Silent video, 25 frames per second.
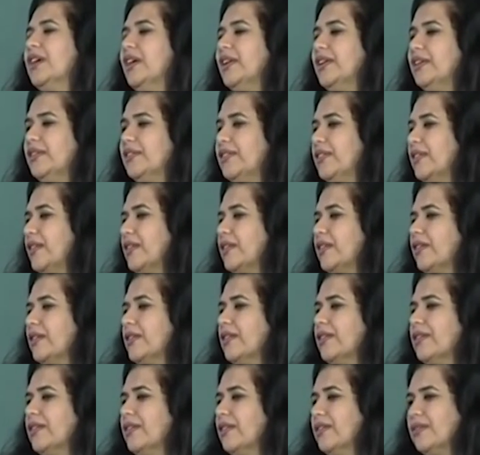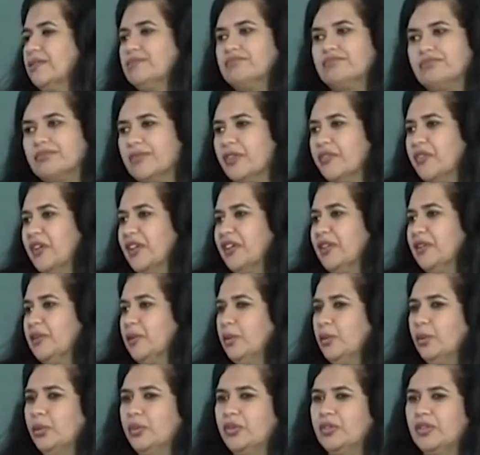culture very
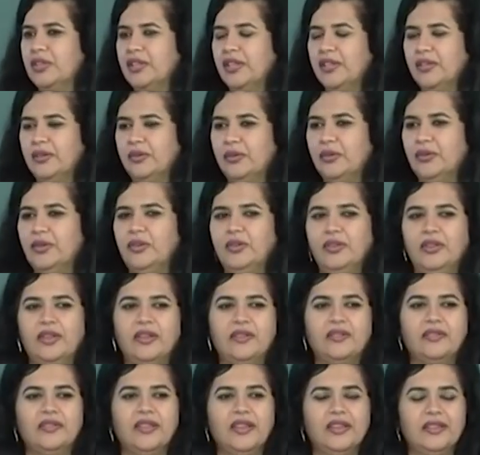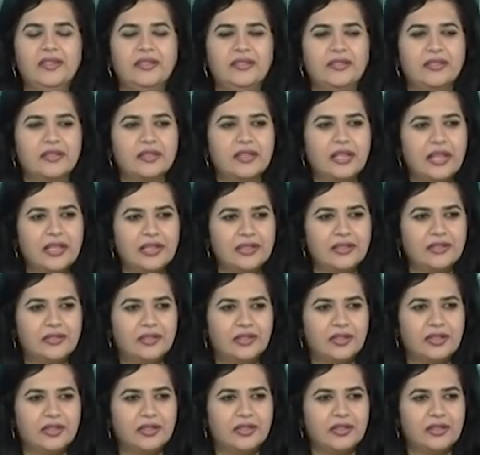loosely, you know, this
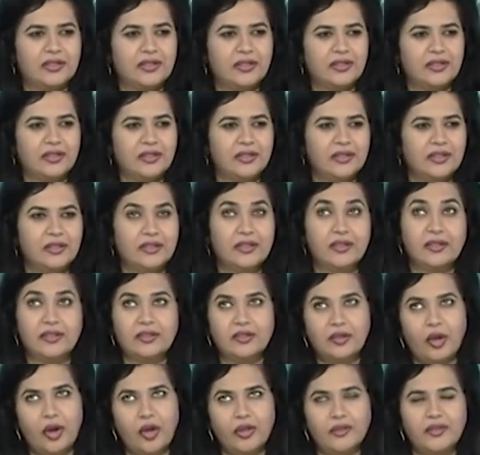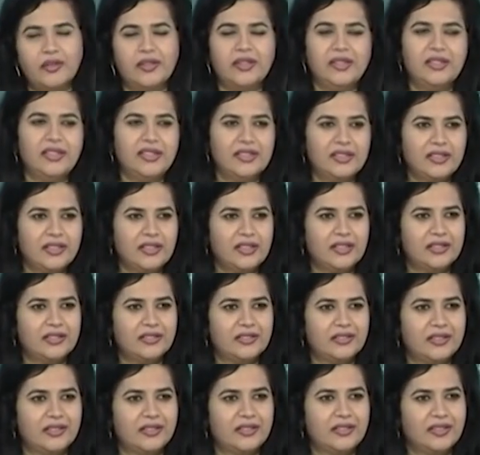culture, North Indian
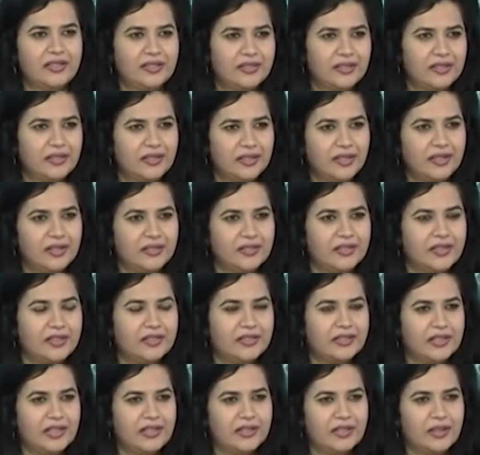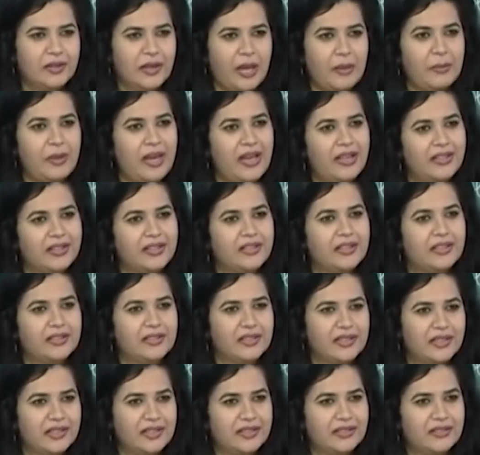culture, this This American
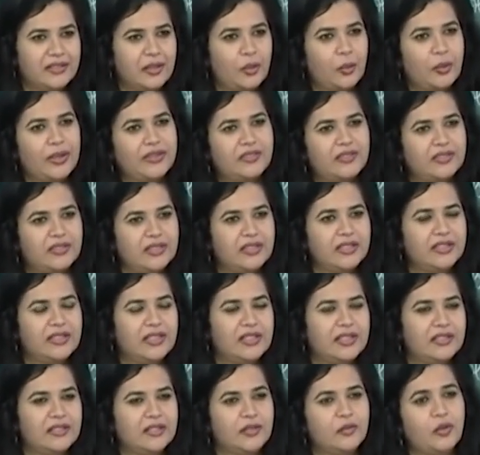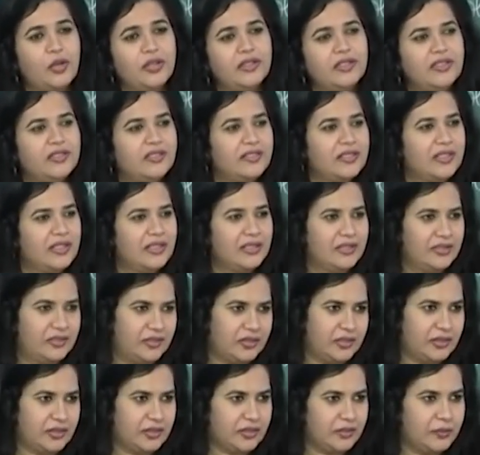culture, Western culture. What is
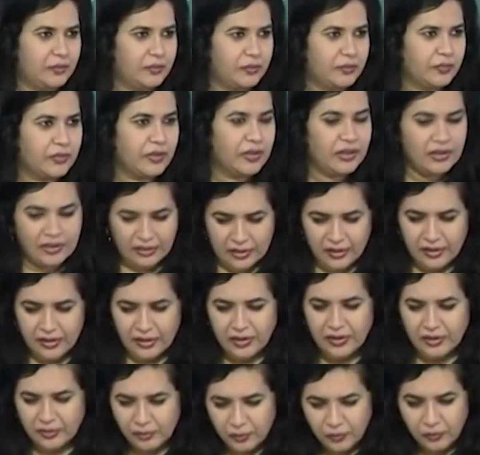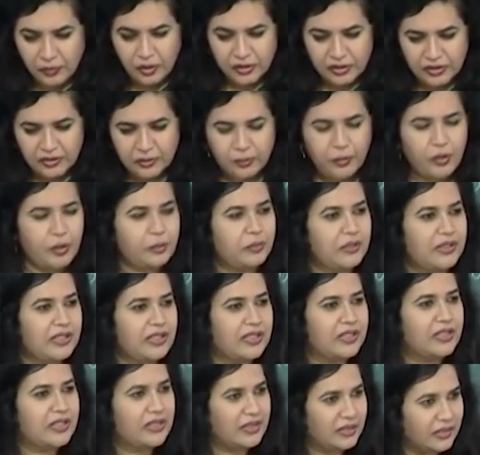culture? What is popular
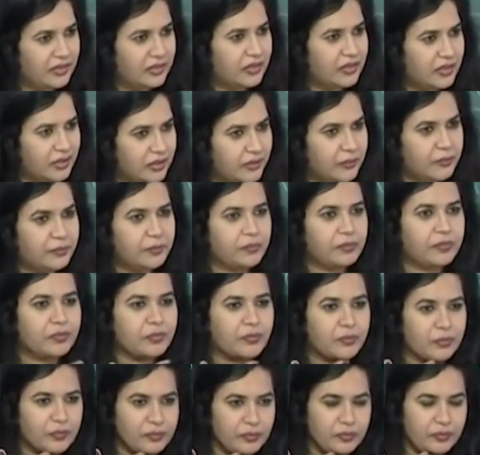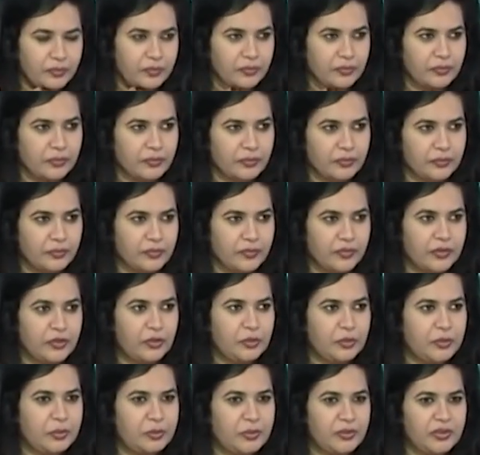culture,
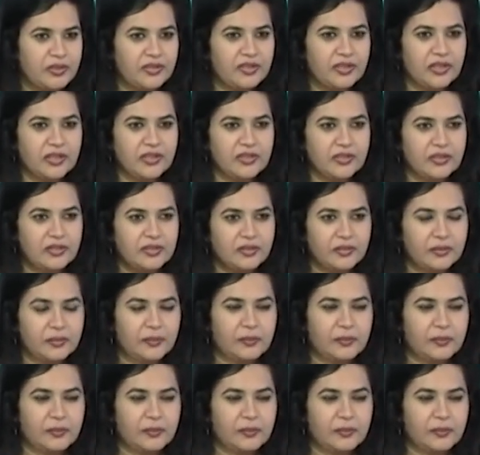to be precise?